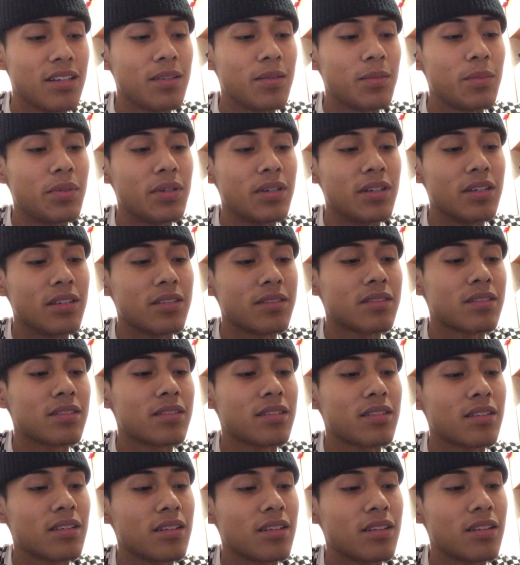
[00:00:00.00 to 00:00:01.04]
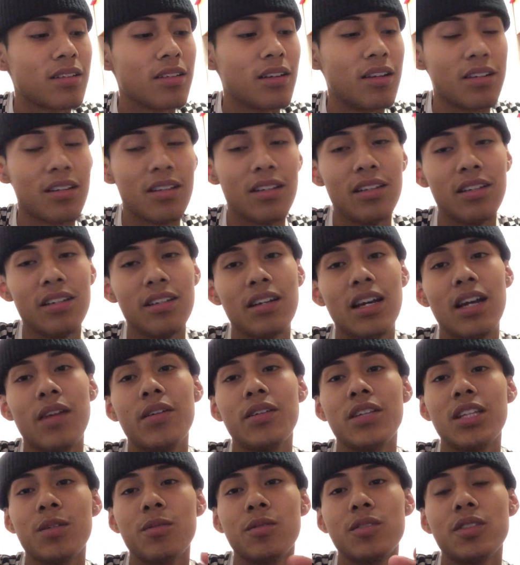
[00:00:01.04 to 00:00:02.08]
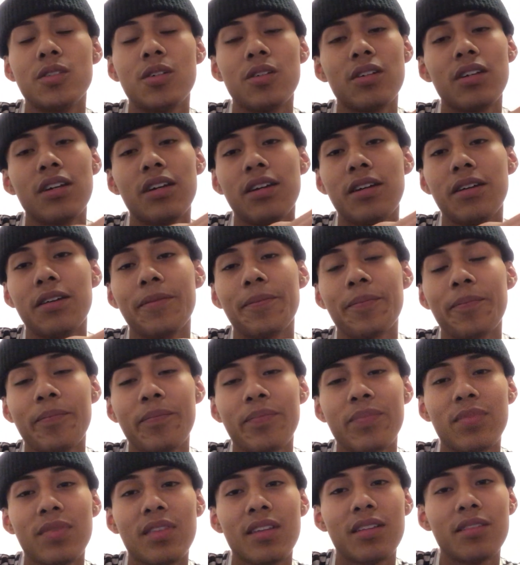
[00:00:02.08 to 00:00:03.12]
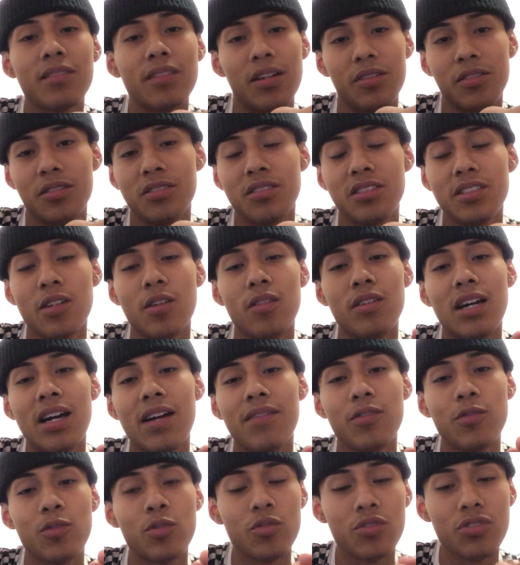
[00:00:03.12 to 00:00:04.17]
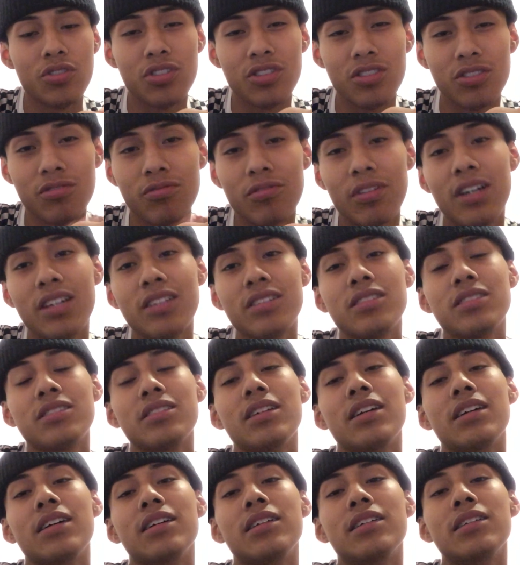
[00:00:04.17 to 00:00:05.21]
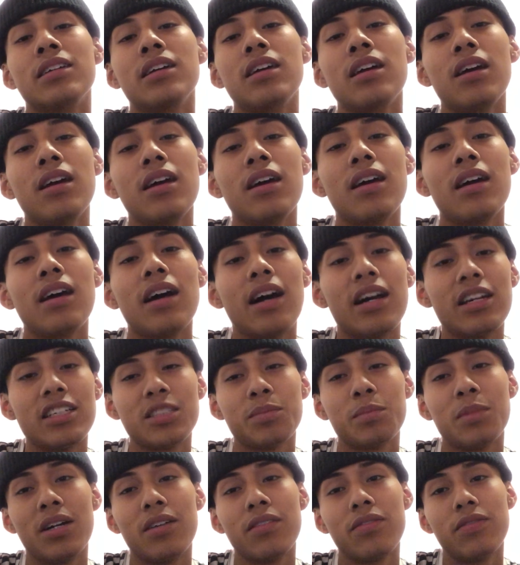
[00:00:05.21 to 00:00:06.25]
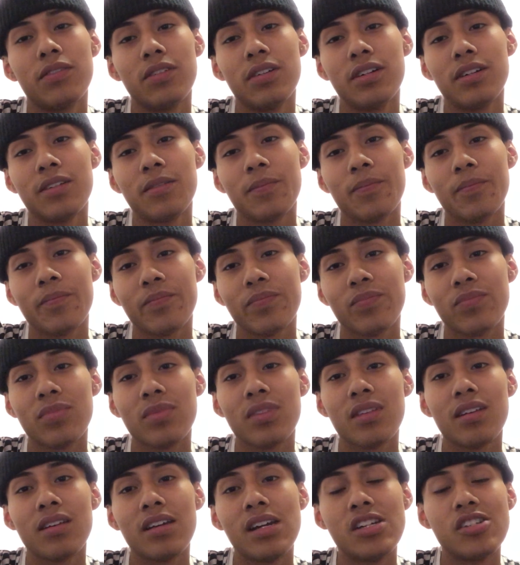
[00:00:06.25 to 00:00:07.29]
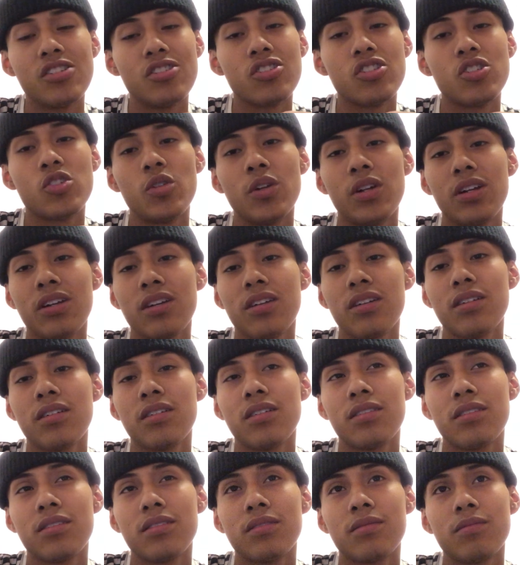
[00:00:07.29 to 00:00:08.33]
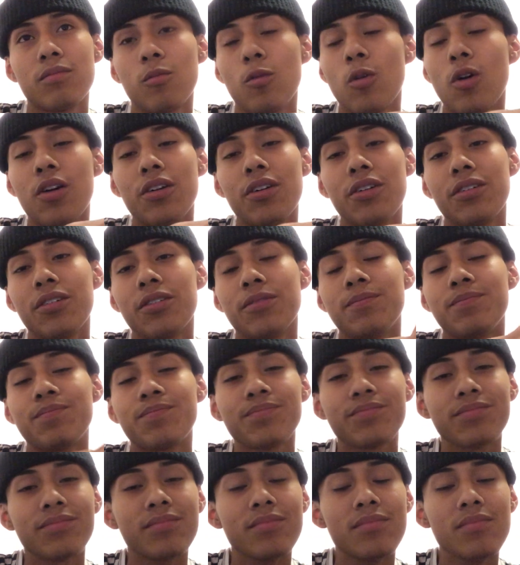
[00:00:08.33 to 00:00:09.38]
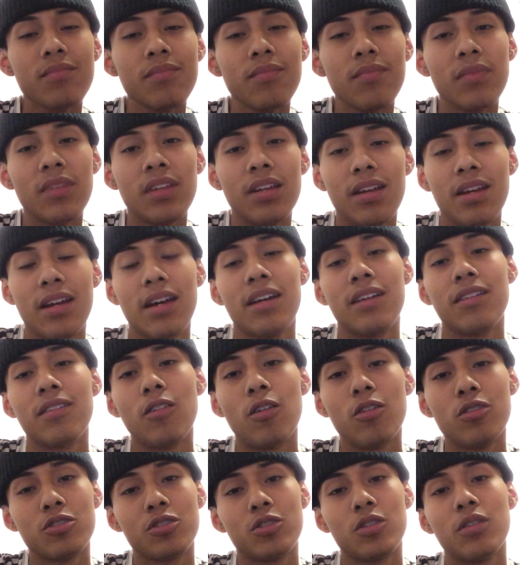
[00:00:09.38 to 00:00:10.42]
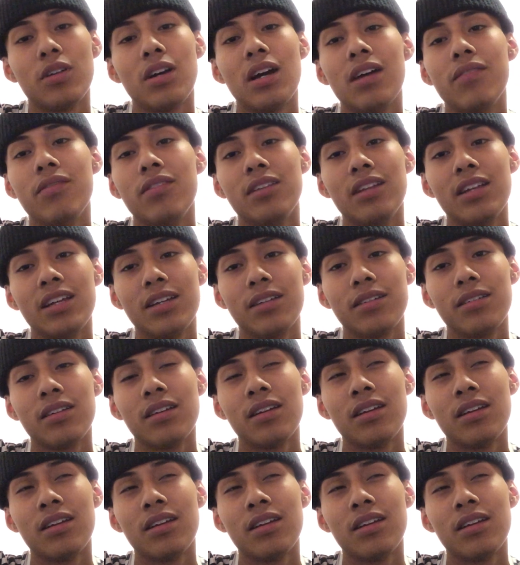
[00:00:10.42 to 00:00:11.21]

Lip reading: But luckily everything was okay. Doctor said all I have to do is just rest and ice my foot, then just drink water, and also elevate